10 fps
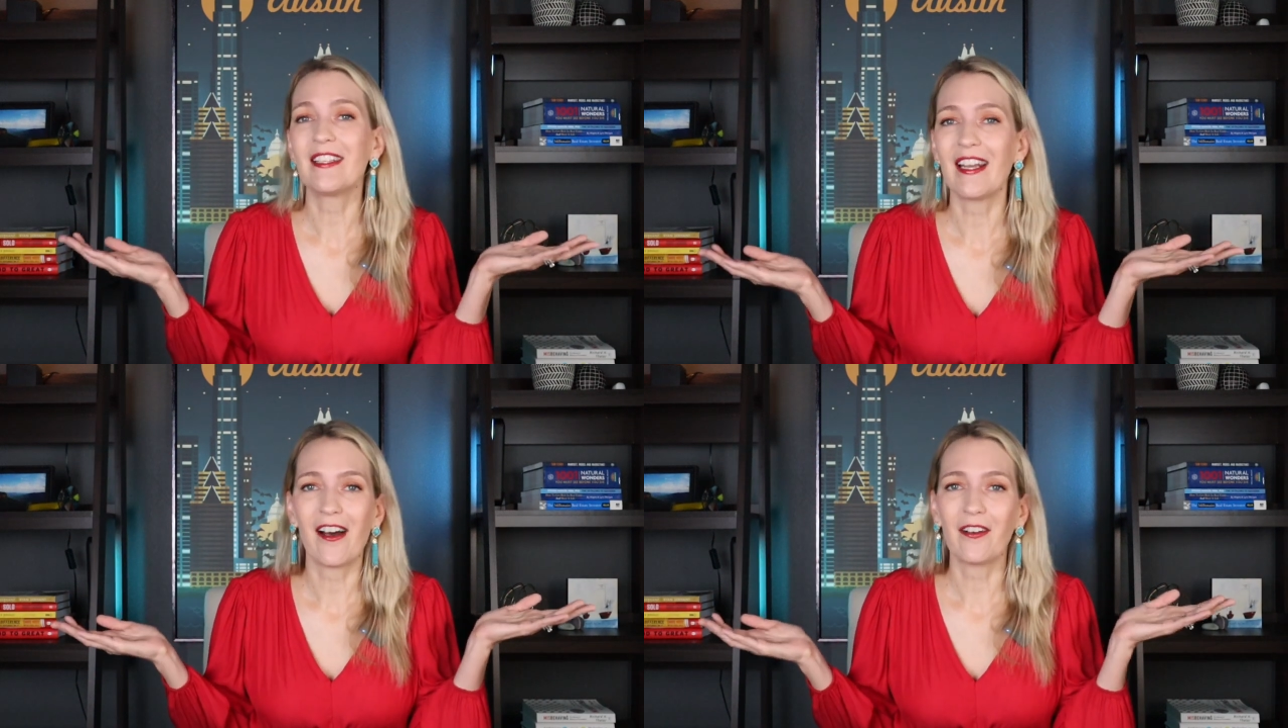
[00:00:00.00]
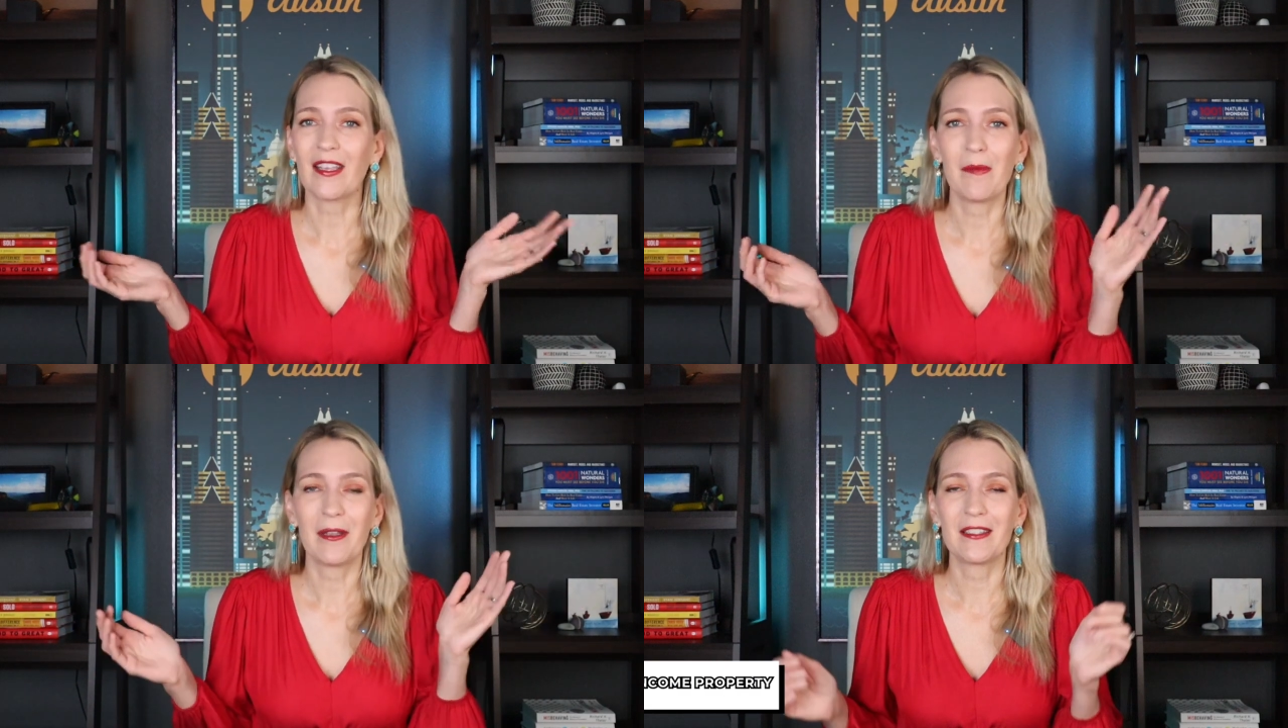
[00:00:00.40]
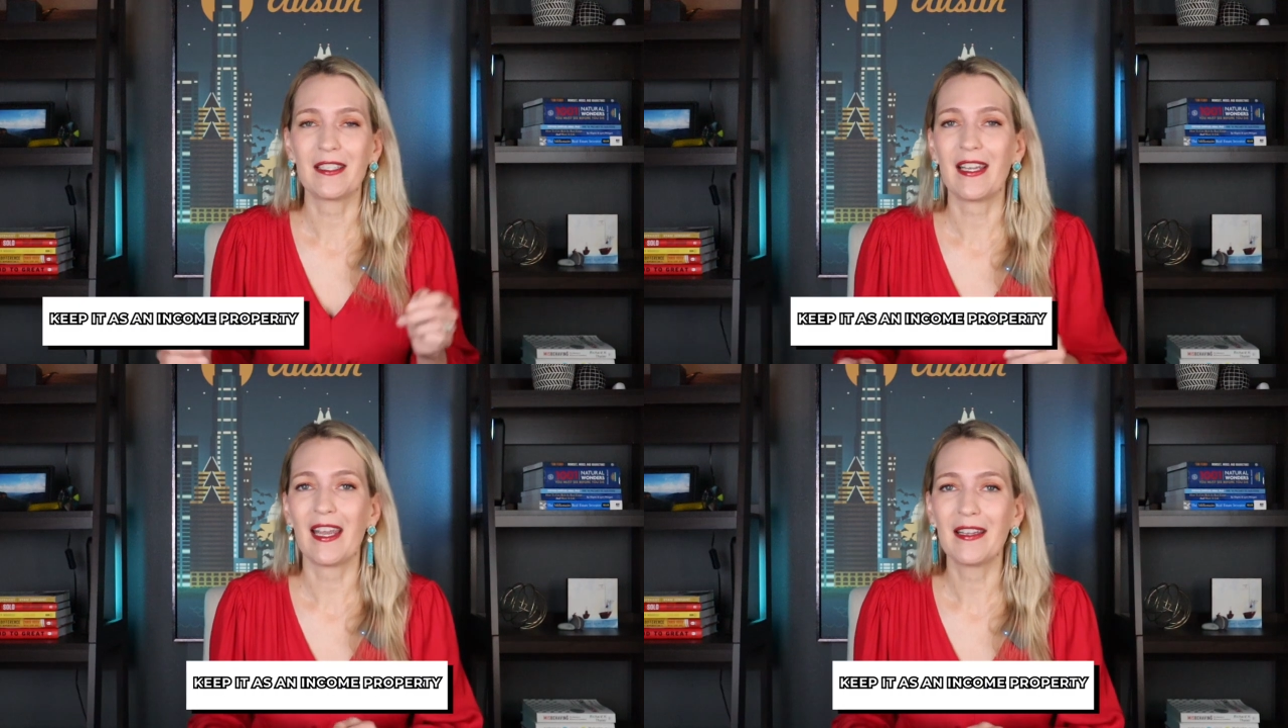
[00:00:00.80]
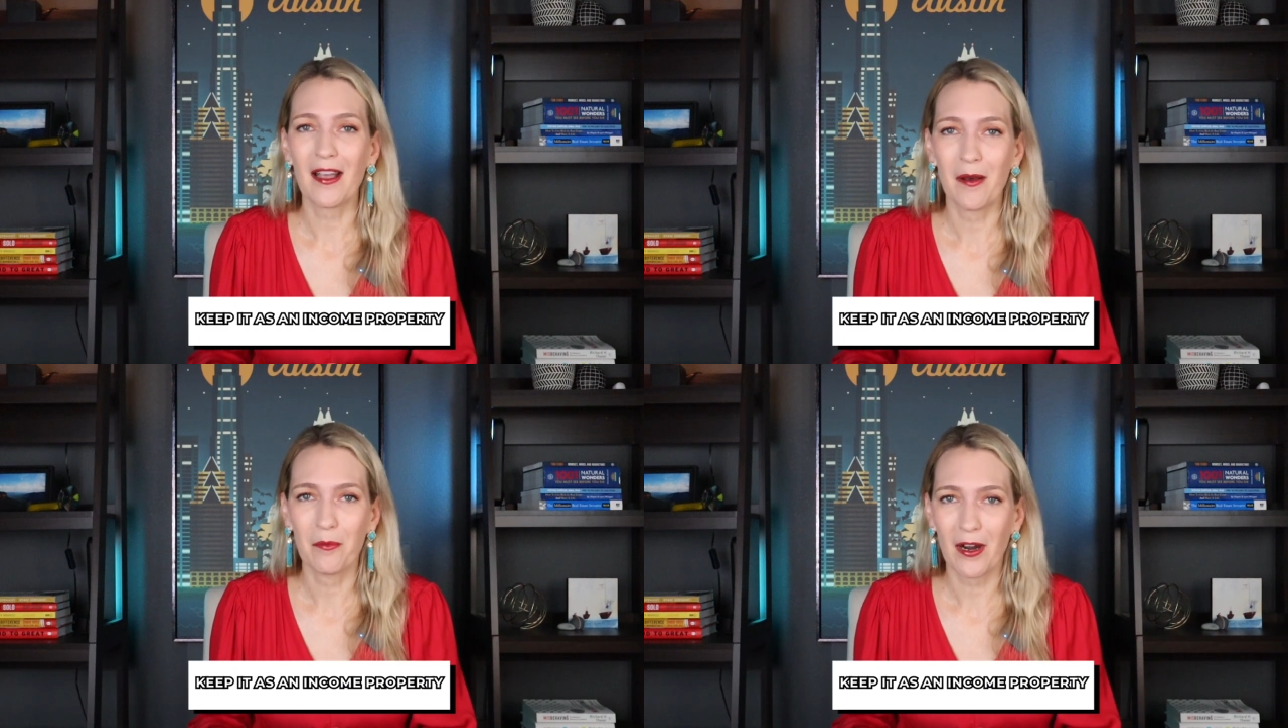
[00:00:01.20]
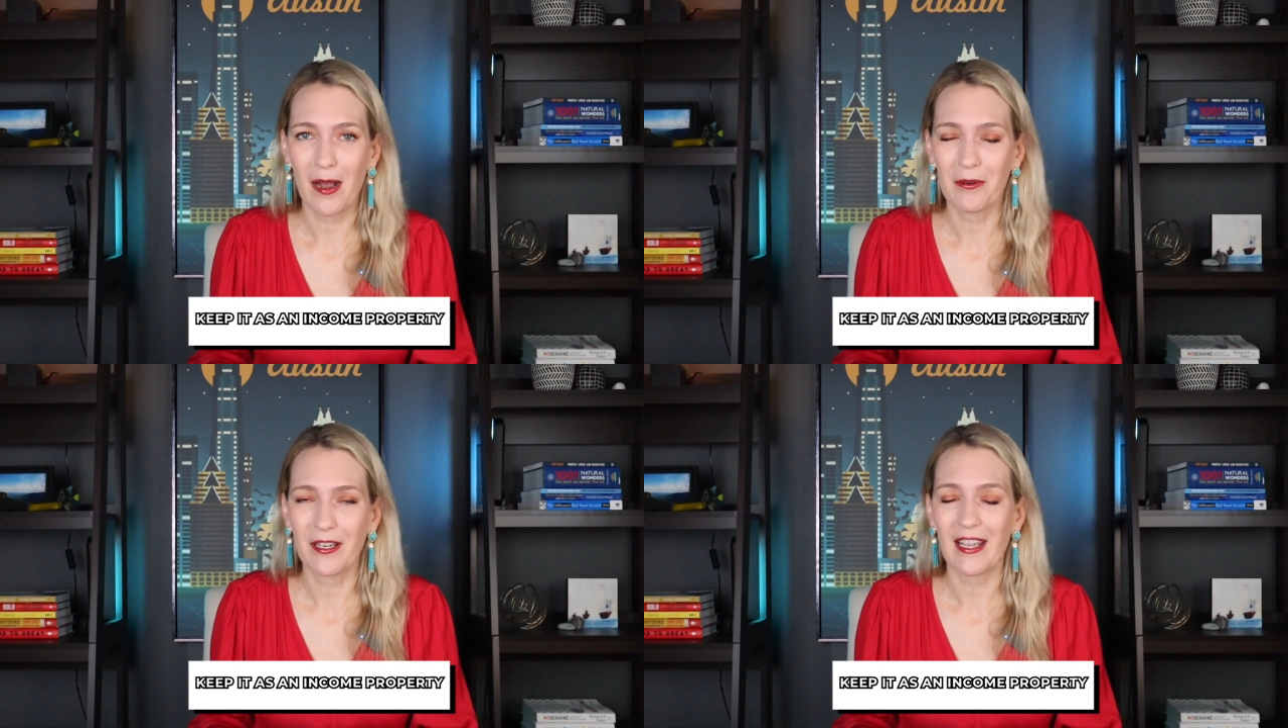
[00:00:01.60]
it out and keep it as an income
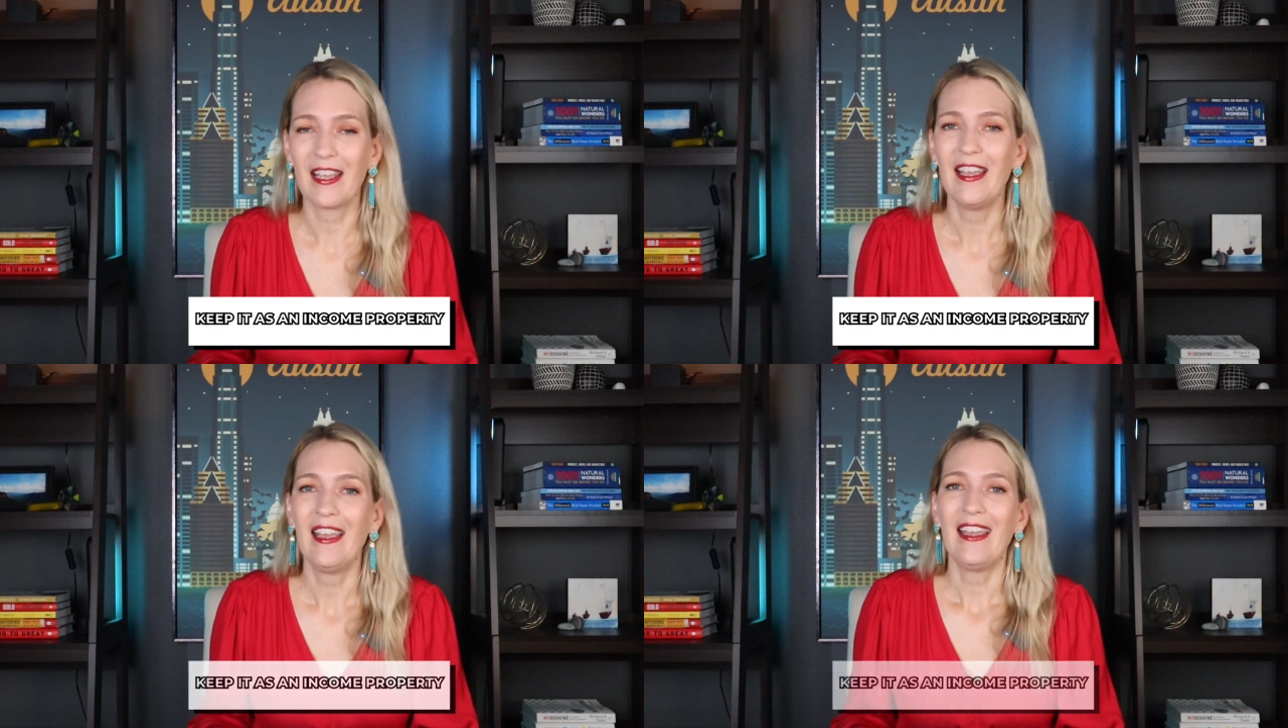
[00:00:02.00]
property.